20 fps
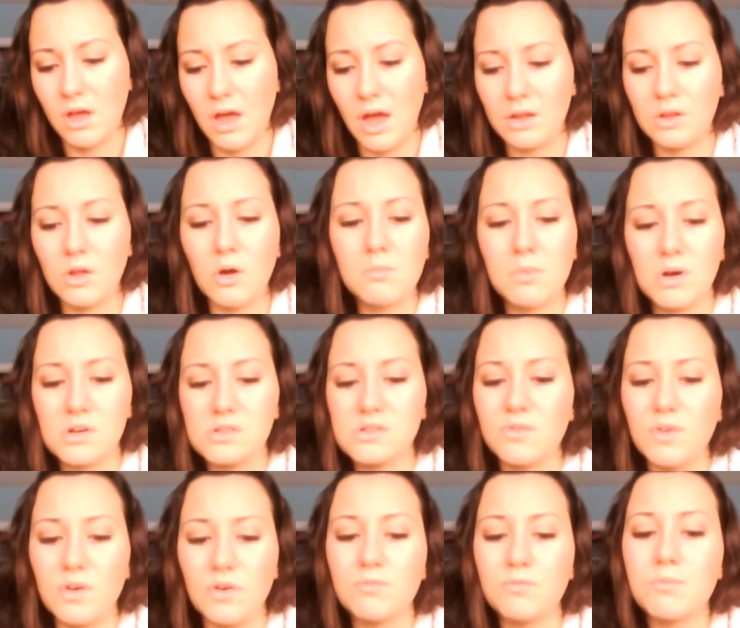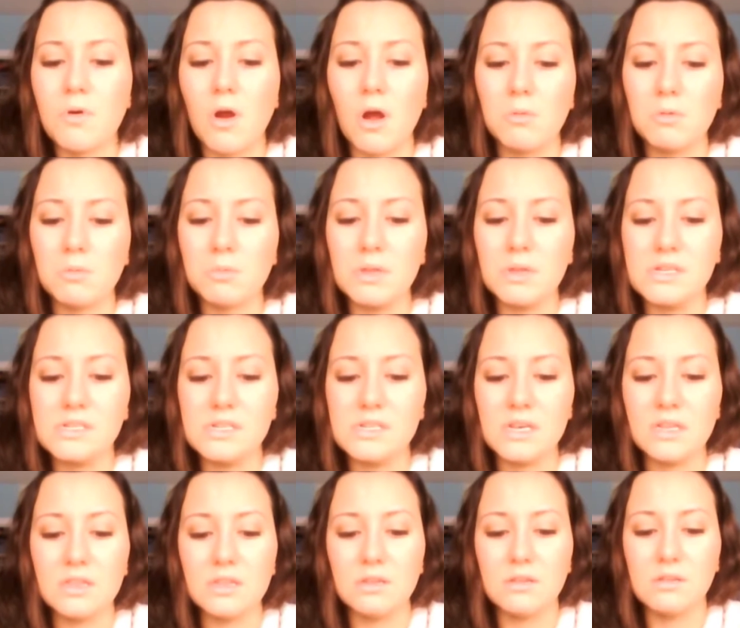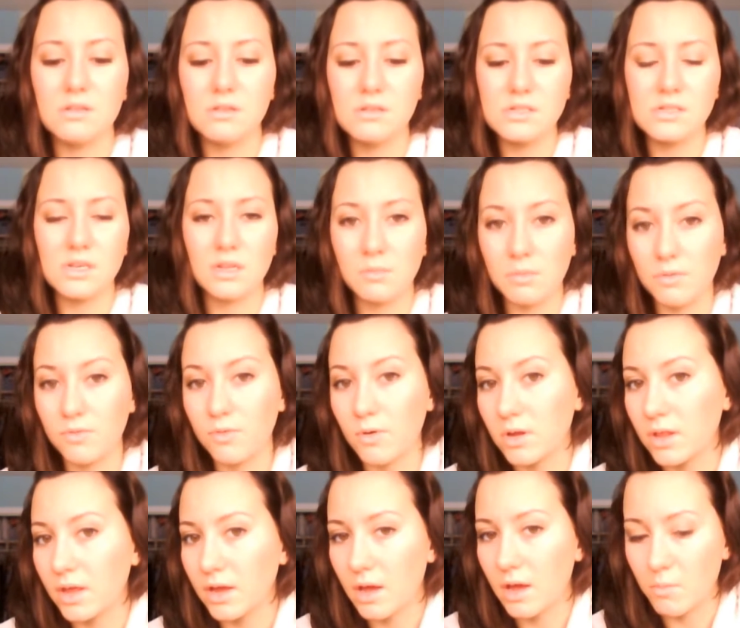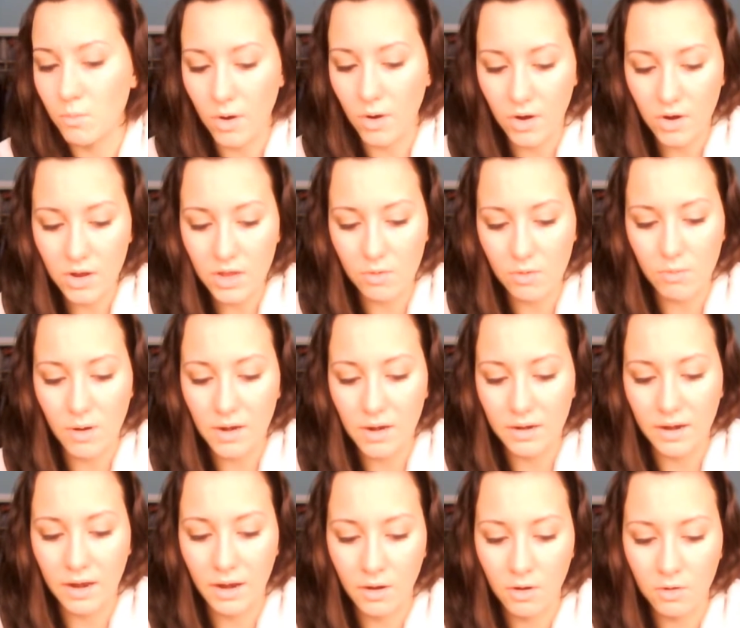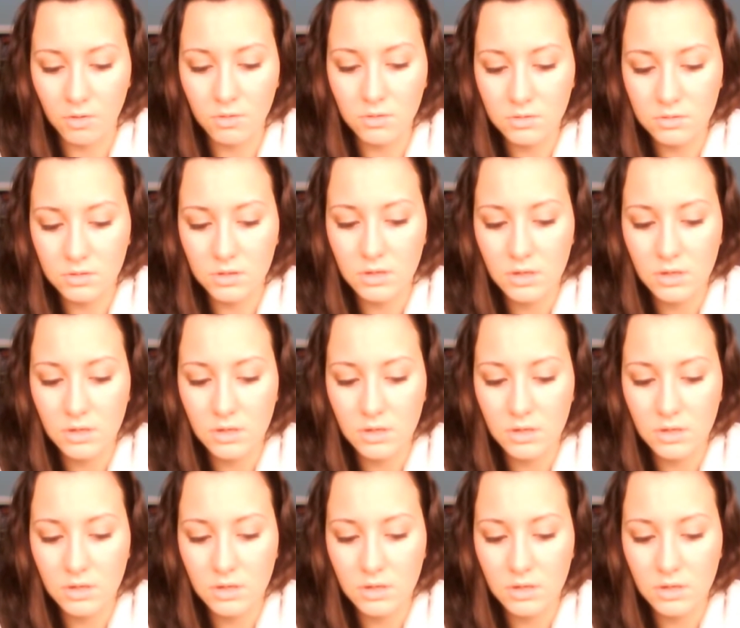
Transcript: I know most of you have probably seen it before. Like, I'm wearing it right now.